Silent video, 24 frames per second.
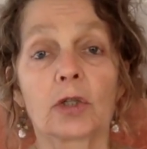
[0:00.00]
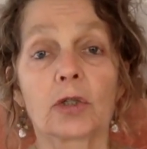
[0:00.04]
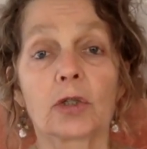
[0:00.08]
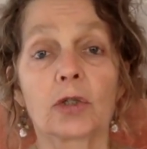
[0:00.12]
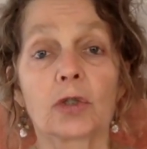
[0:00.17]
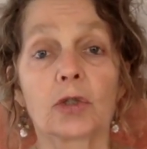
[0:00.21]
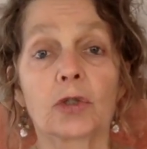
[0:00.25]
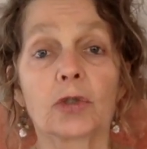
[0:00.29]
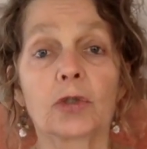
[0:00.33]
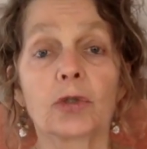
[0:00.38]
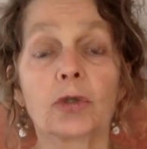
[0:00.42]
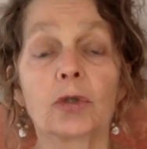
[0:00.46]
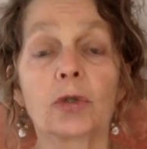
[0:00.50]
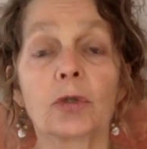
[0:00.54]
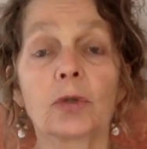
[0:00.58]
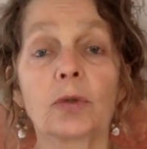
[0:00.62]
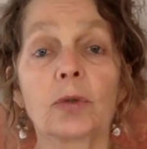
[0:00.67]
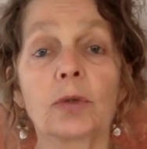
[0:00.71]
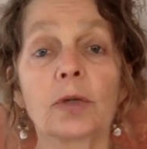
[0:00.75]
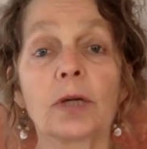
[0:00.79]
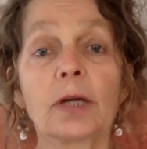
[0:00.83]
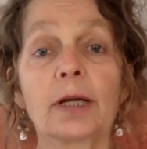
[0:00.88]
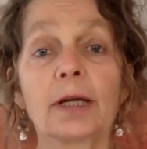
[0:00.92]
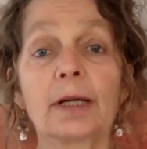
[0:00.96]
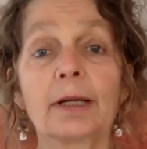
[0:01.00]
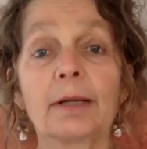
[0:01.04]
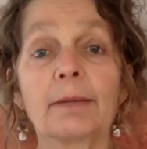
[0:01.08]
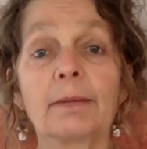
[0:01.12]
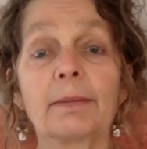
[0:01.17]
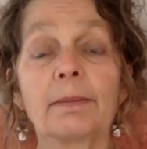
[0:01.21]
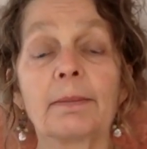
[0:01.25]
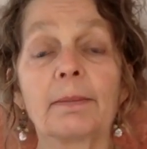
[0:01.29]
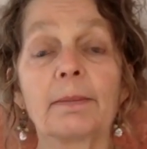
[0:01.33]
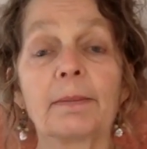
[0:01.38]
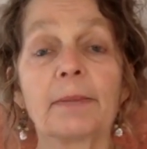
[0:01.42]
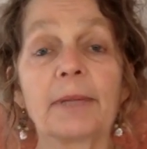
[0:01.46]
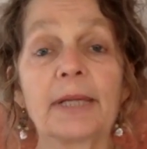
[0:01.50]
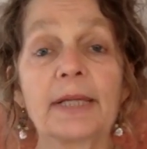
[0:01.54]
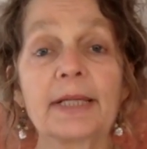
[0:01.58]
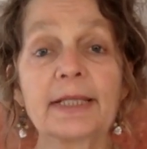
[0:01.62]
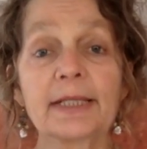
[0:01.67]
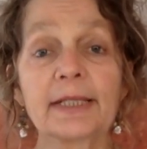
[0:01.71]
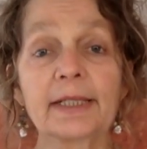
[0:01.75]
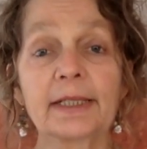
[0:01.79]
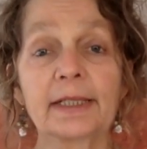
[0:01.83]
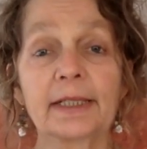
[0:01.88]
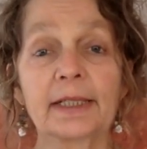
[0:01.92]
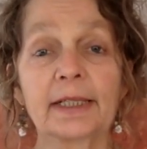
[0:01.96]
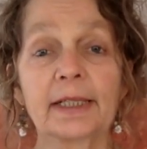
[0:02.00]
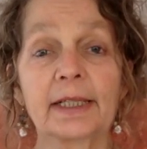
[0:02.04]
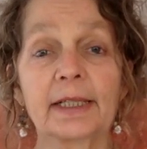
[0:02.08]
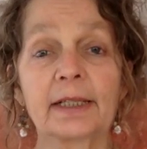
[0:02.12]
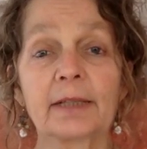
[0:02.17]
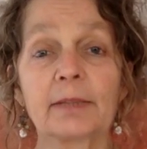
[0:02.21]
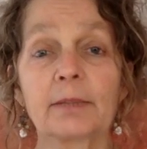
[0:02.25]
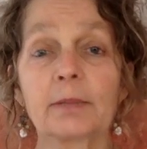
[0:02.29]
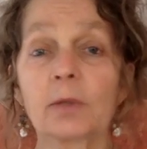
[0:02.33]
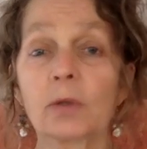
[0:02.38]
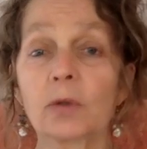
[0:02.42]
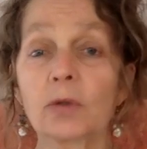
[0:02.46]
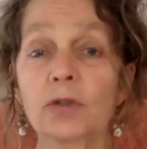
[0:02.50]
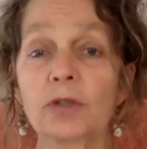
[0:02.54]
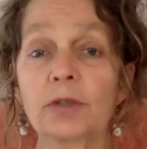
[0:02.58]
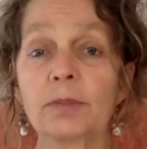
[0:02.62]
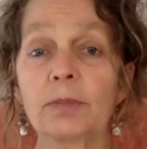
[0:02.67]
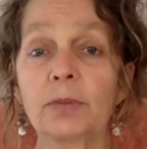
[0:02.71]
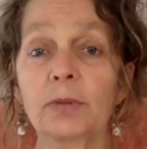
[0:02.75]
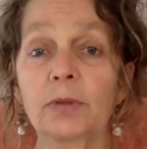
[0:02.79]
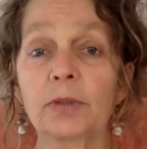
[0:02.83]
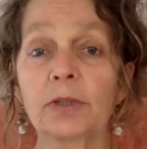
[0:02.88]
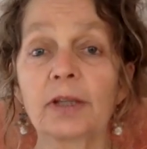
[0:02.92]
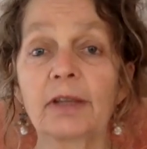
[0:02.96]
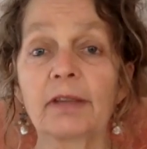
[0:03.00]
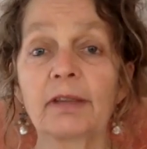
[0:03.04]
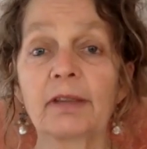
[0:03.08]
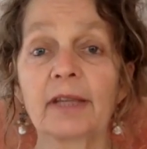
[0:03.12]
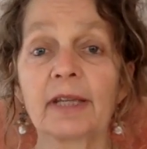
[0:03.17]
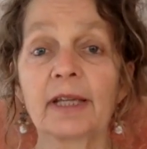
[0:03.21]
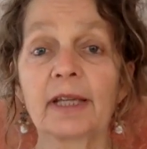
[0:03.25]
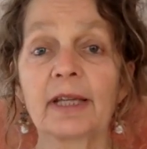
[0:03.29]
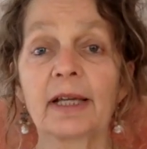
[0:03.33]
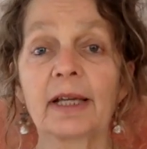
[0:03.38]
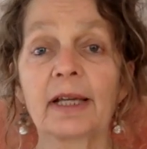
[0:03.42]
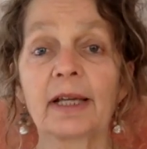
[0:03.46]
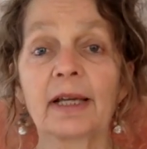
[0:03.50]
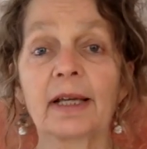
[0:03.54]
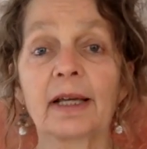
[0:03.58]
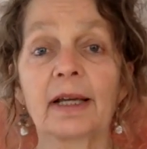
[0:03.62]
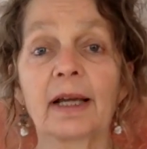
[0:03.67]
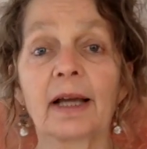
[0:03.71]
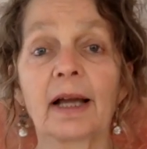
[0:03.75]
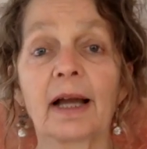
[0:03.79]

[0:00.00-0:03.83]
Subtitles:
So basically, the most important thing